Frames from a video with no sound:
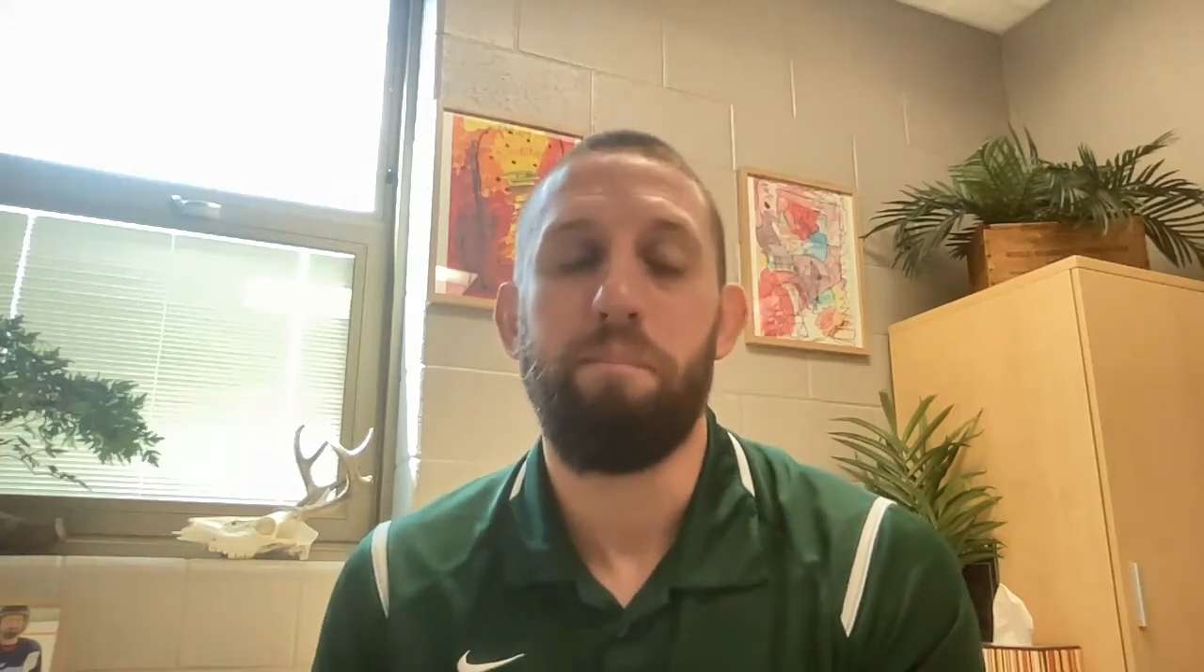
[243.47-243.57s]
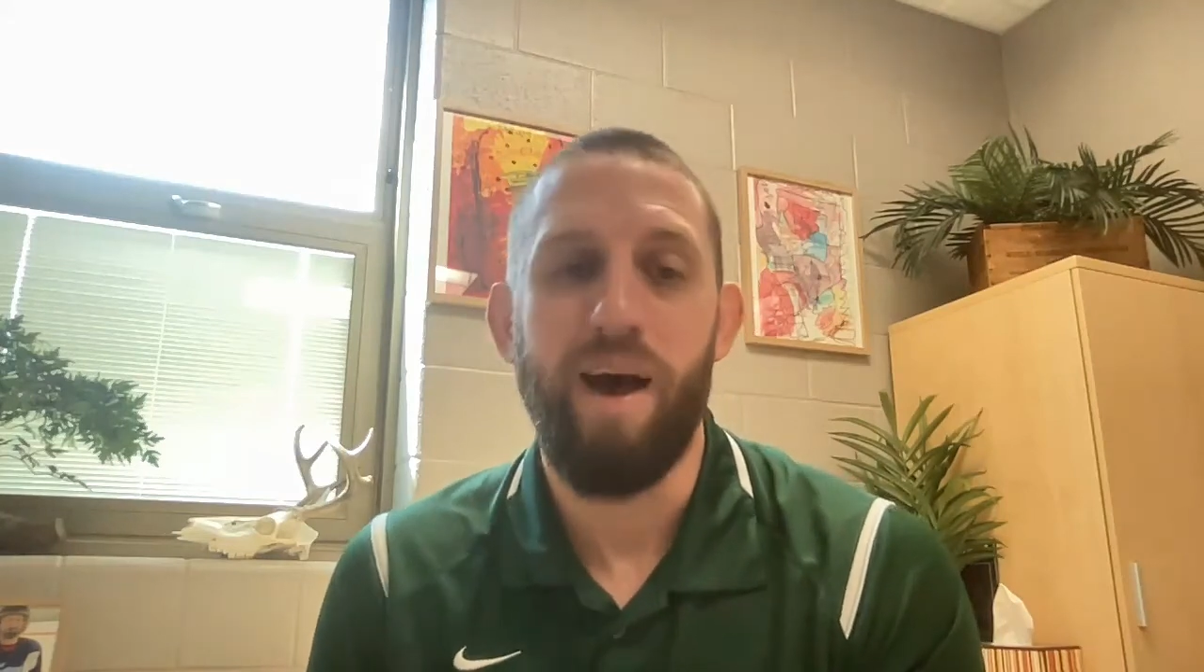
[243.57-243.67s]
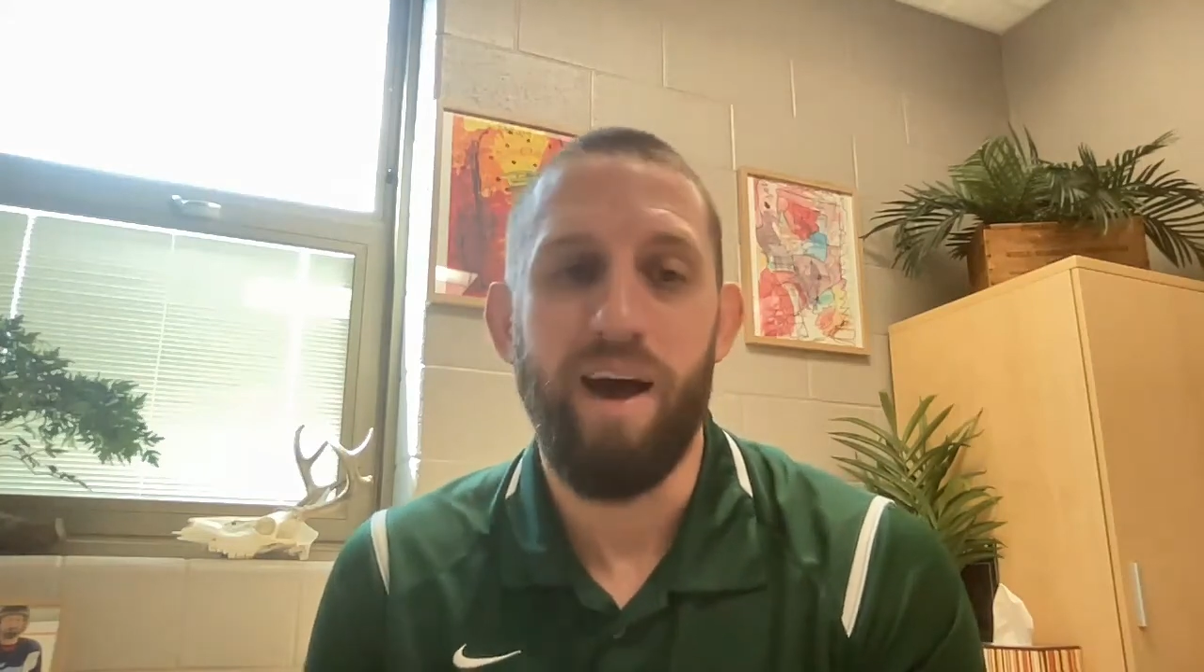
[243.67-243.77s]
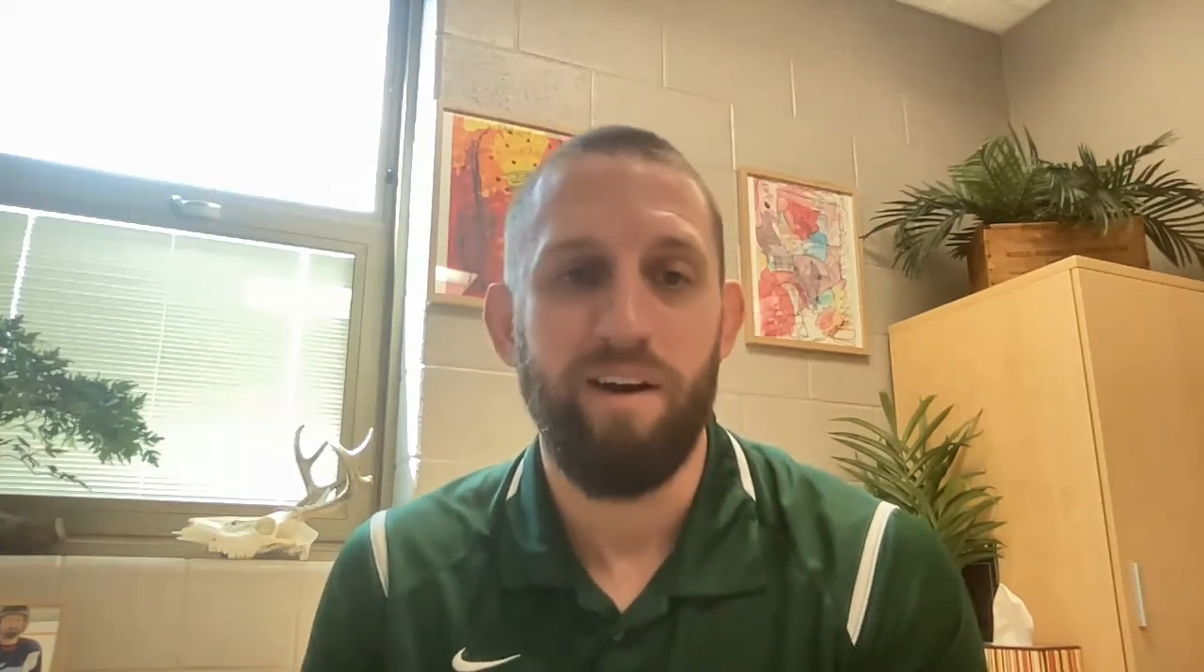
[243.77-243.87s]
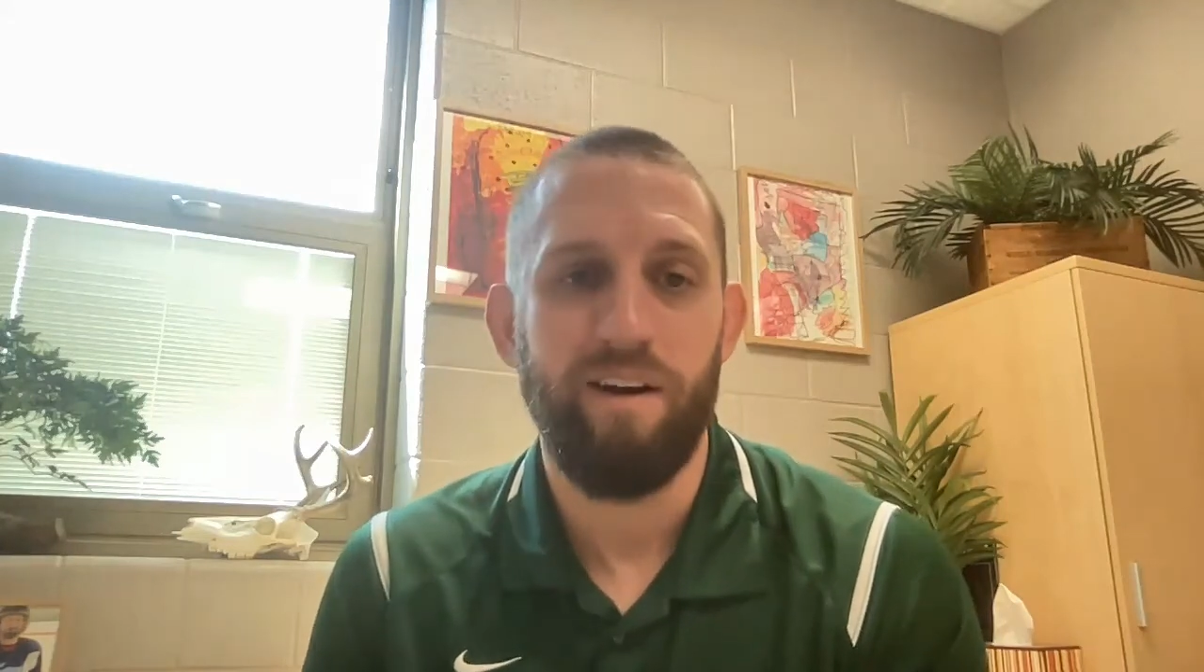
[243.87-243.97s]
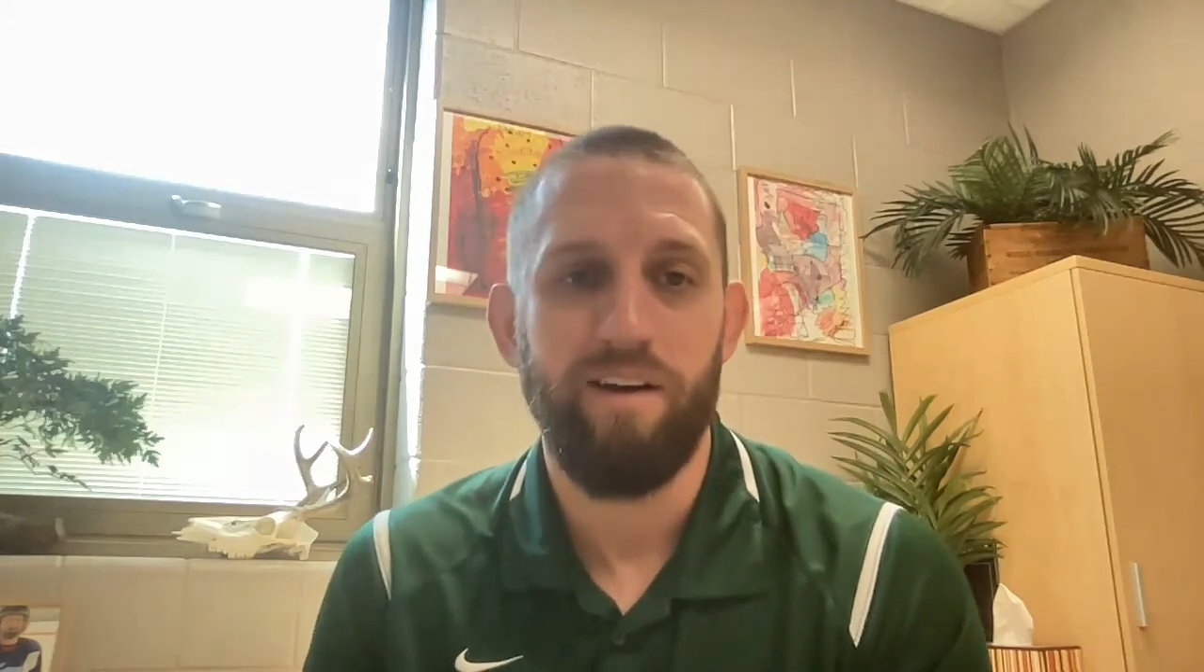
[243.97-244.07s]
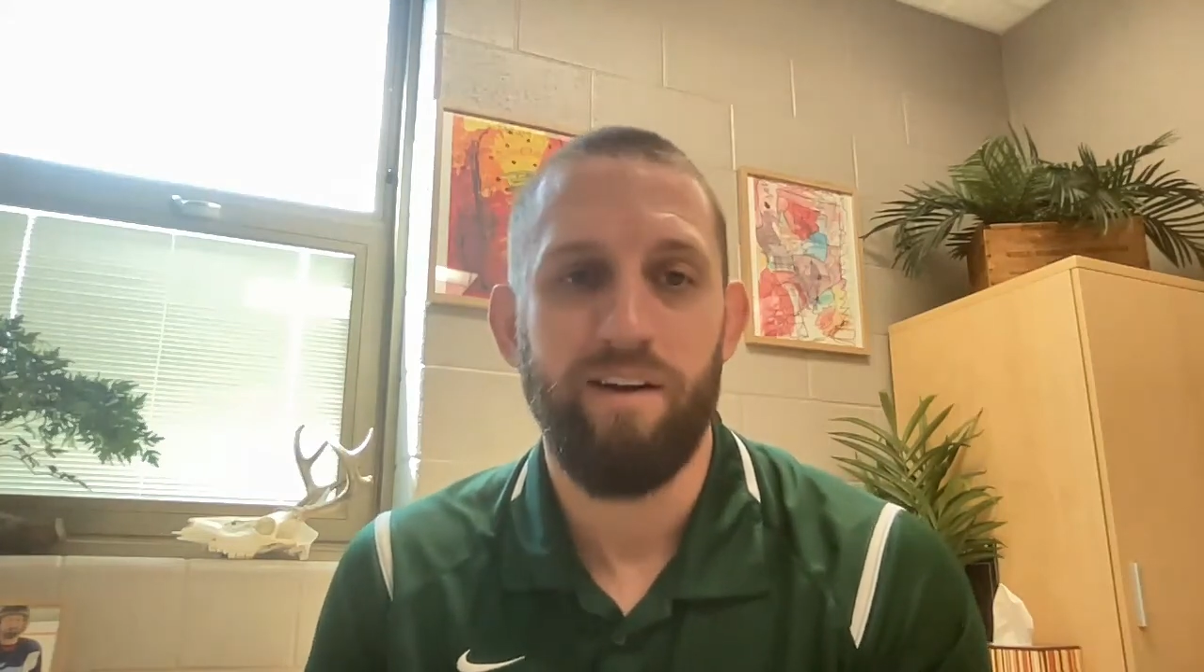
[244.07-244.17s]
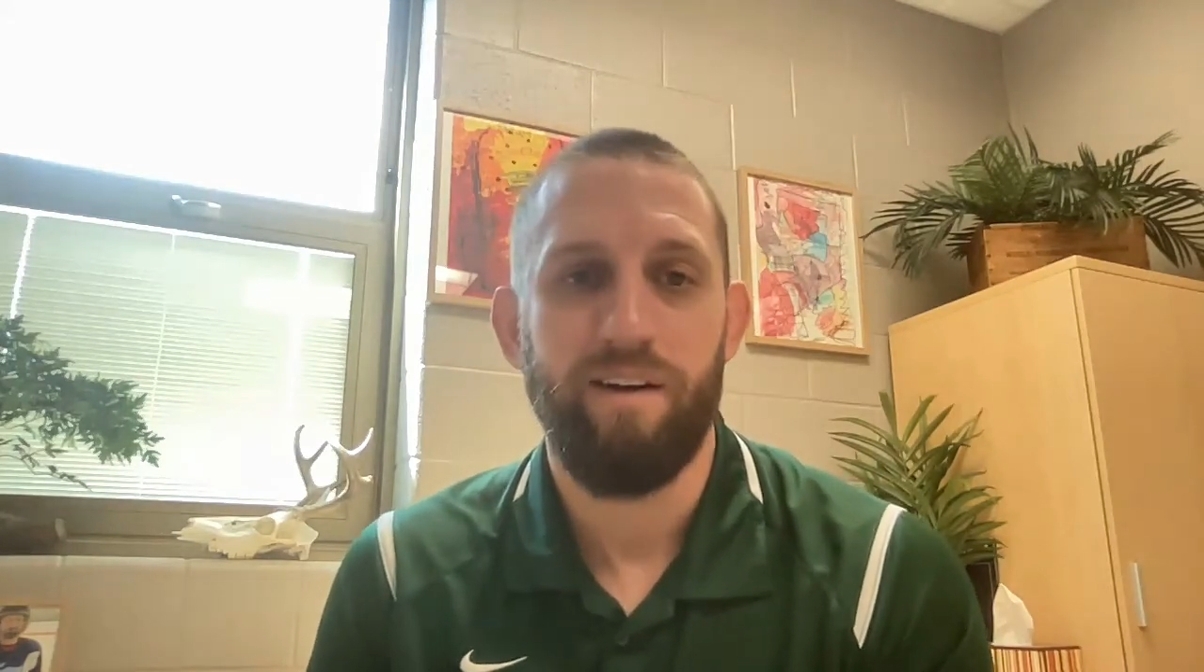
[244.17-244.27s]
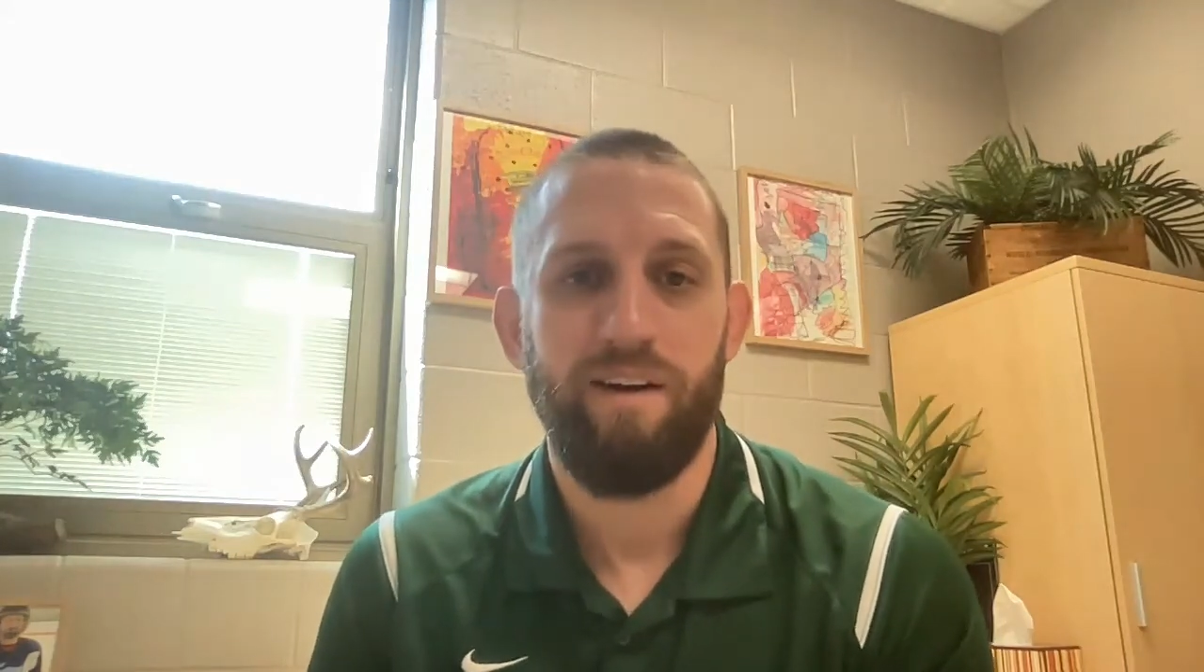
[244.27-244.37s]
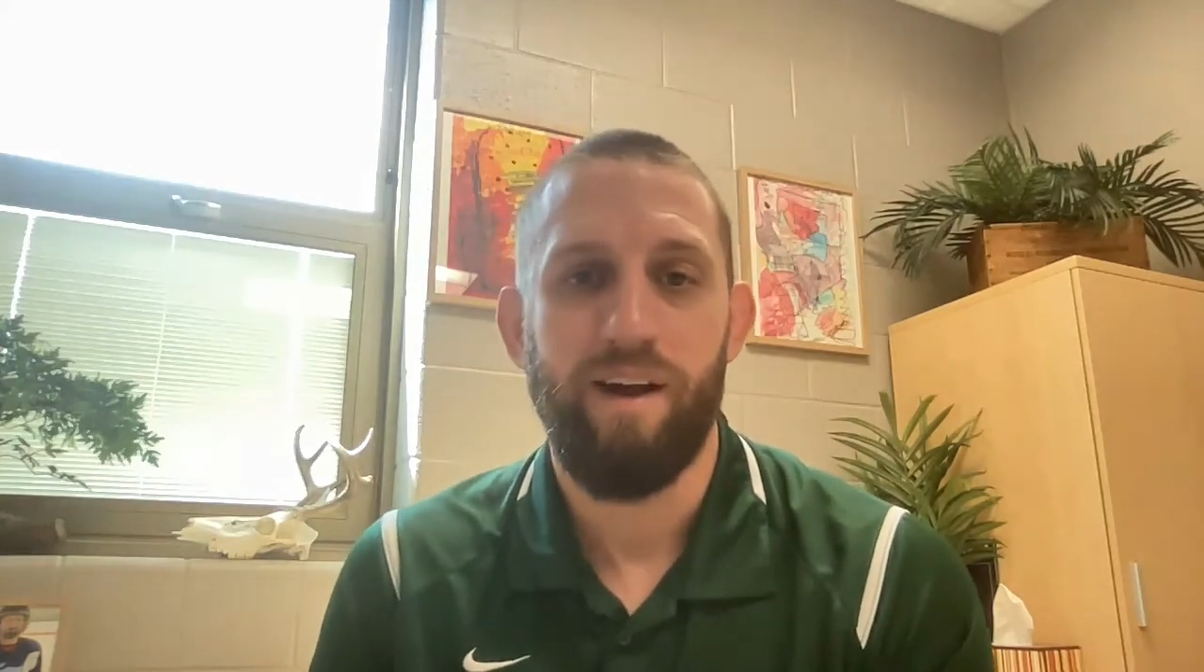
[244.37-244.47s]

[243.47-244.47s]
better